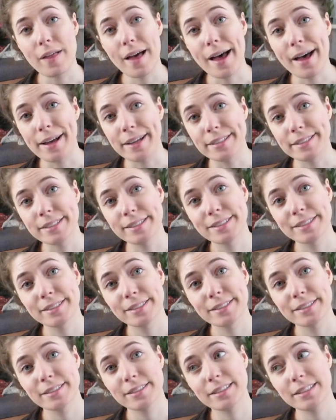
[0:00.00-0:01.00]
that
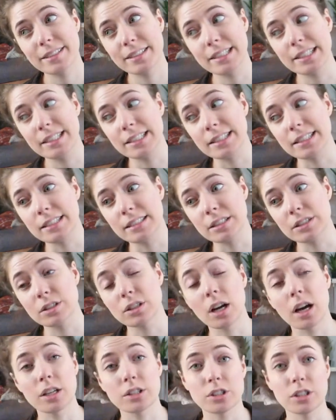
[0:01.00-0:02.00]
eh, your
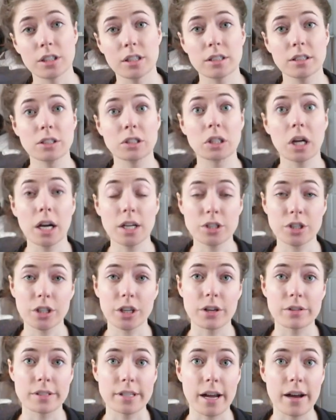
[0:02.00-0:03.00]
nausea, your nausea
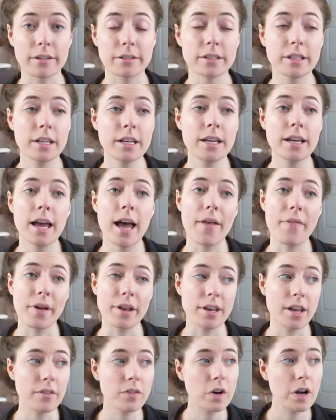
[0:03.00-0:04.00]
goes down. And
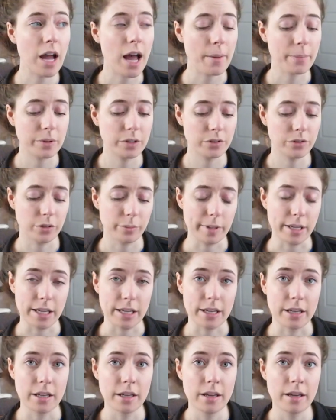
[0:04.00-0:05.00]
that never happened for
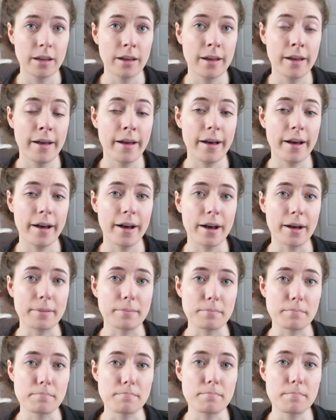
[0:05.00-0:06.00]
me,
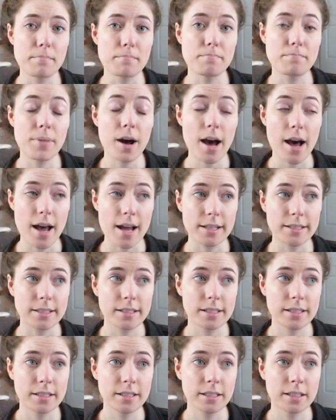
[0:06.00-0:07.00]
um,
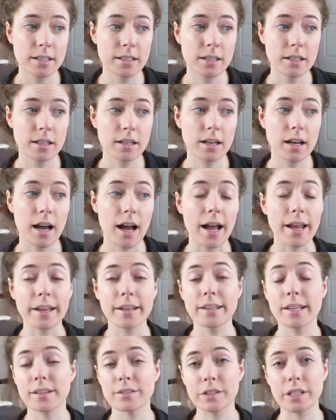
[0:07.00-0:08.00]
but I
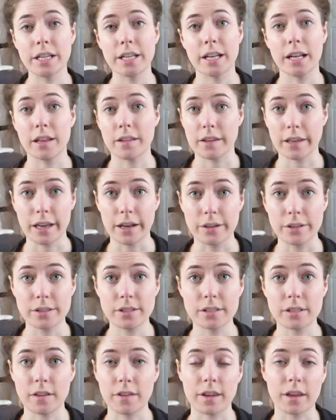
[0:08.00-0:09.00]
could never eat anything
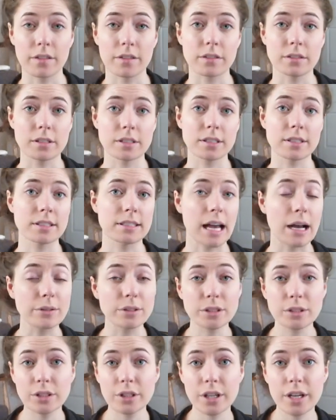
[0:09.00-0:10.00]
else, nothing that
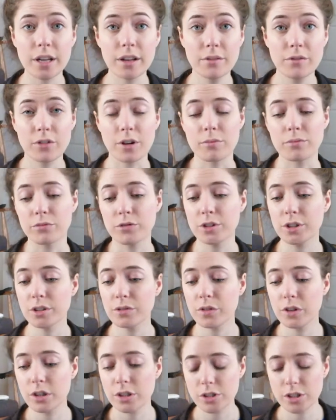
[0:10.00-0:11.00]
sounded good from food
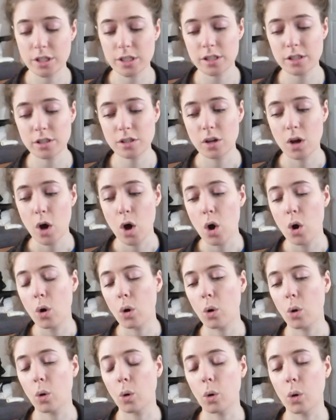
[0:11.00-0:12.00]
aversions
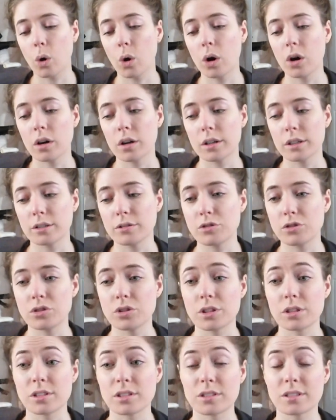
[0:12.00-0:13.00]
or
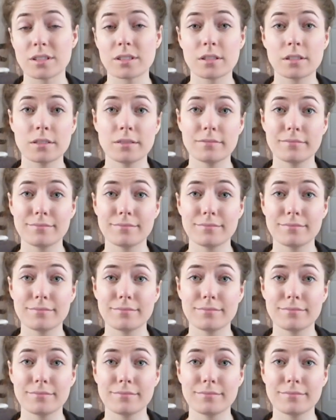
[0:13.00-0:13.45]
just